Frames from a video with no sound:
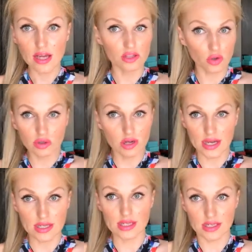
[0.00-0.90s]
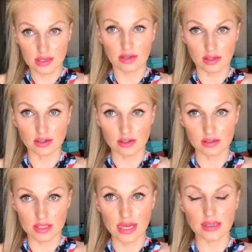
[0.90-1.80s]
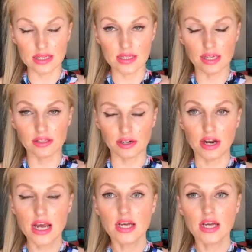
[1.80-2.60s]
not as a uh, sunless tanner.